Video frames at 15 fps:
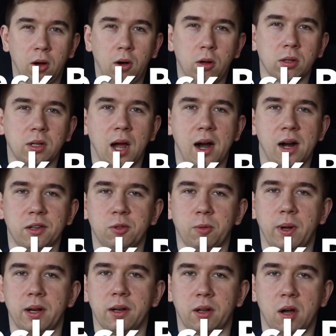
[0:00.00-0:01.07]
All cars
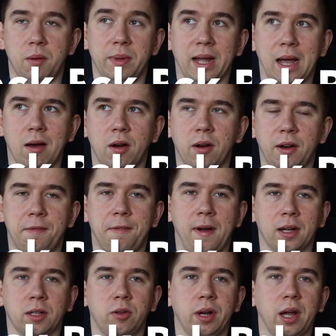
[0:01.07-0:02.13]
when coming out of the
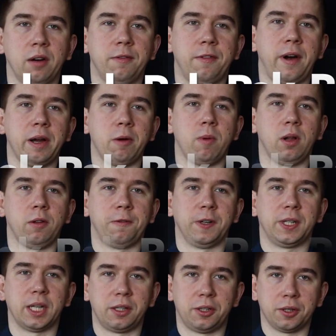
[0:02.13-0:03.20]
factory are very well fitted